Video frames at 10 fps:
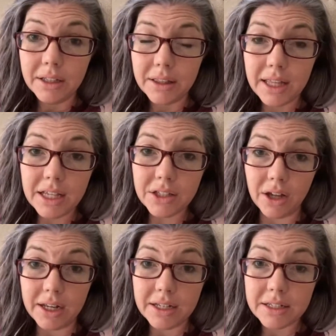things
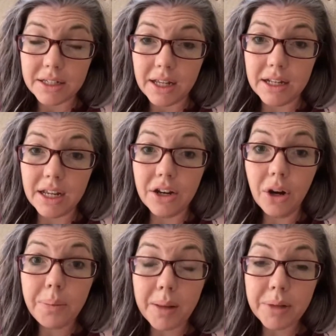on it. And in
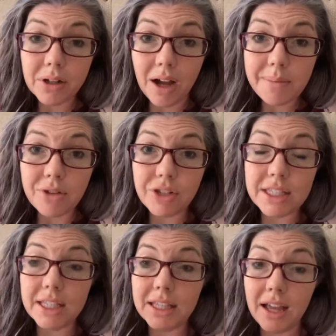her public comment, she
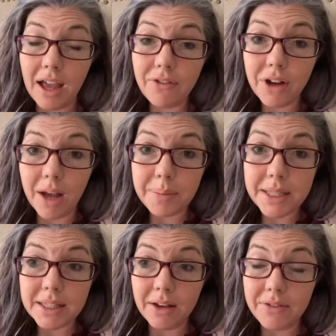says, I have
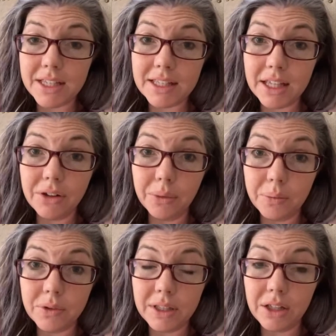copies of this legal
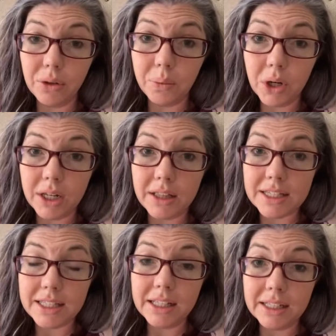wording,
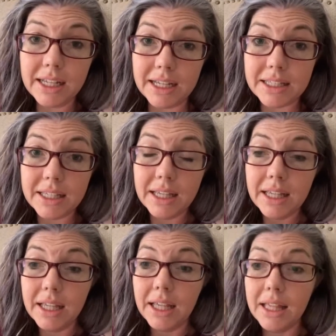this legalese,
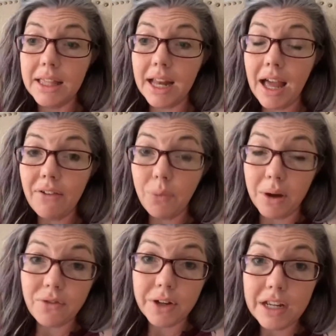that I have
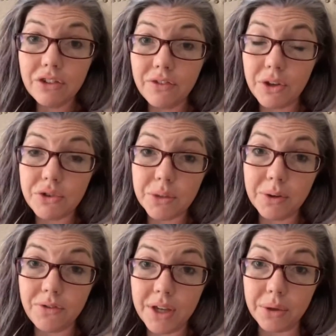one for each of you to
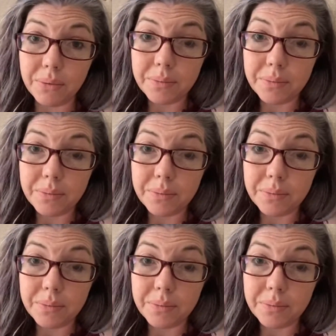review.